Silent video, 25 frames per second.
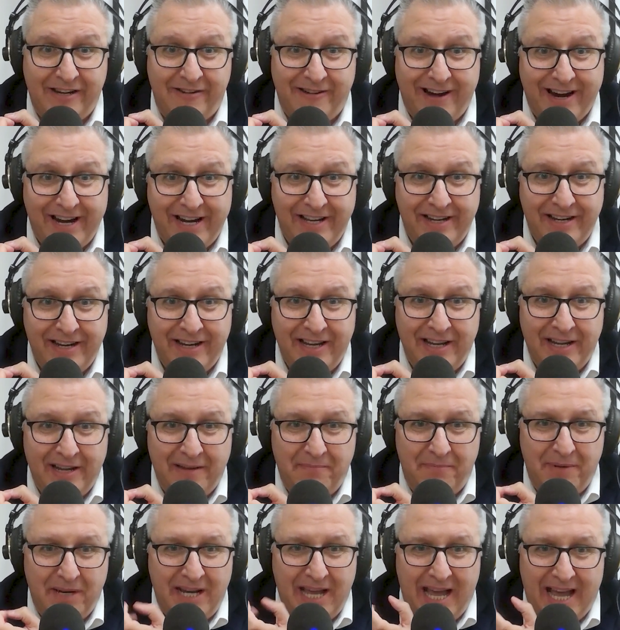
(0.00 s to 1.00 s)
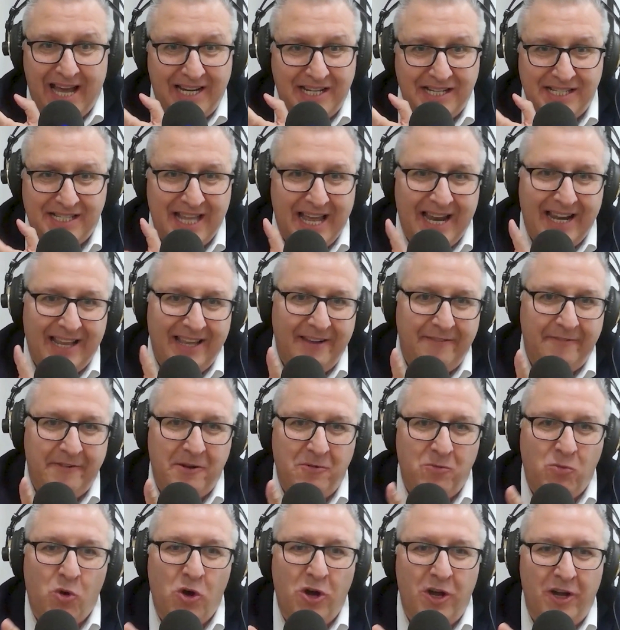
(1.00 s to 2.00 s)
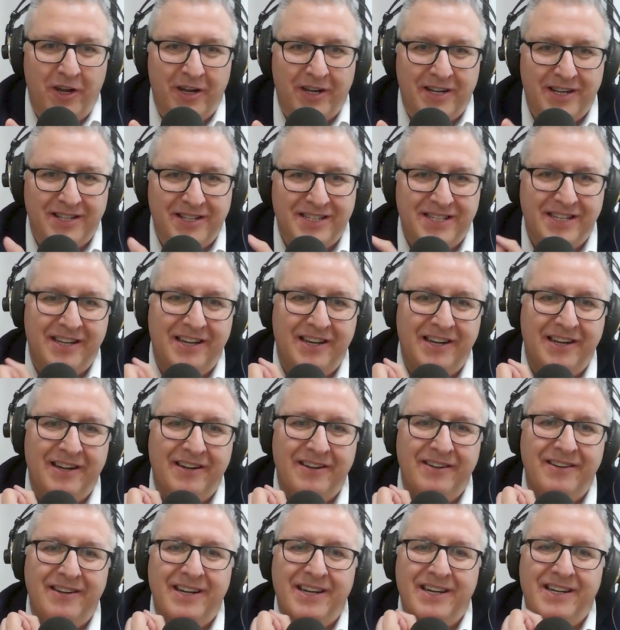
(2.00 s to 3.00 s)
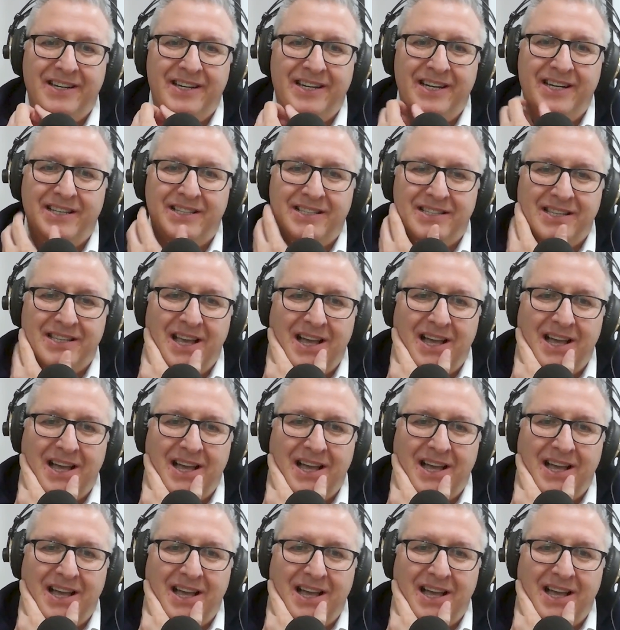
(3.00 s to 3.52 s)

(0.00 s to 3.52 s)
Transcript: credit, but how does that even work? So it's